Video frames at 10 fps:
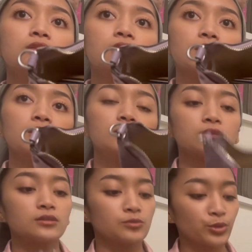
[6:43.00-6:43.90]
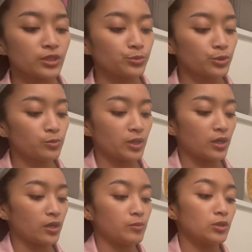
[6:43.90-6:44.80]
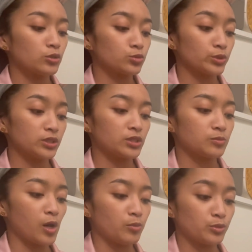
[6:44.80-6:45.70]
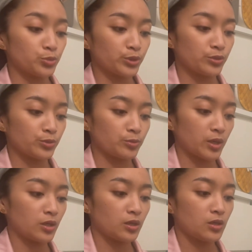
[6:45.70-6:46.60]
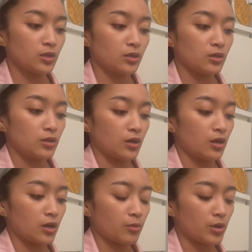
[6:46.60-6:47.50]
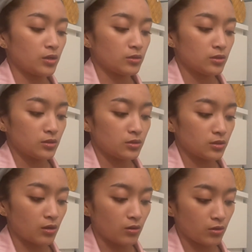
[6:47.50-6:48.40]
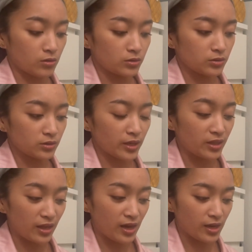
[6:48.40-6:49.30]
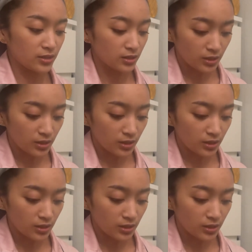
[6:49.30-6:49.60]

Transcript: See? pretty roomy. I mean, it looks really small, but it's pretty roomy. Um, so, like that.